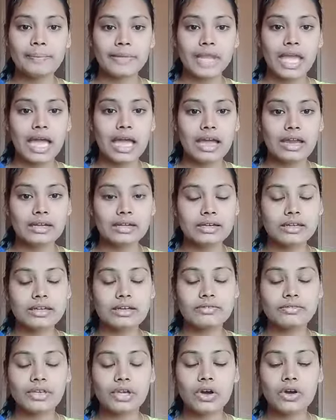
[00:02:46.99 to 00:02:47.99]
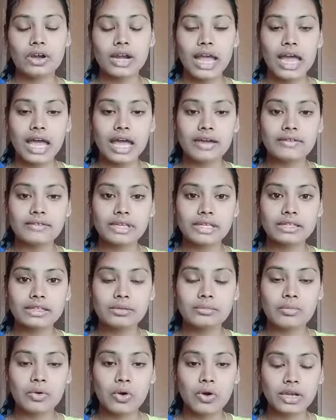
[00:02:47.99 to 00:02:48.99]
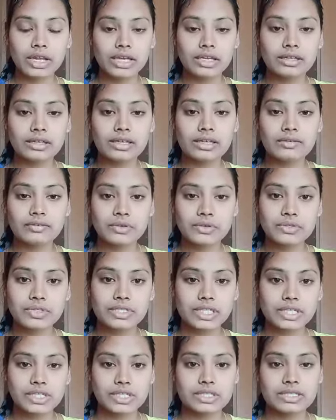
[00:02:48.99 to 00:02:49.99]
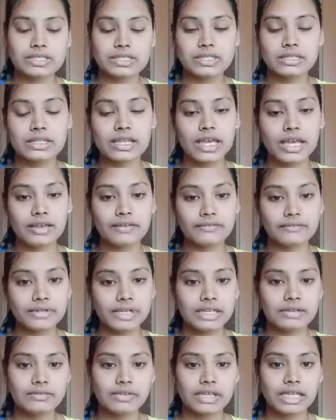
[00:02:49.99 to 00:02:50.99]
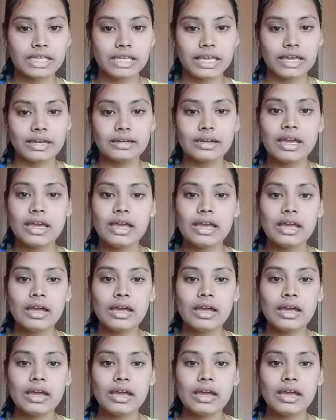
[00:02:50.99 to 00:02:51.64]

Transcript: and uh, we are having the mock interview sessions in the every weekend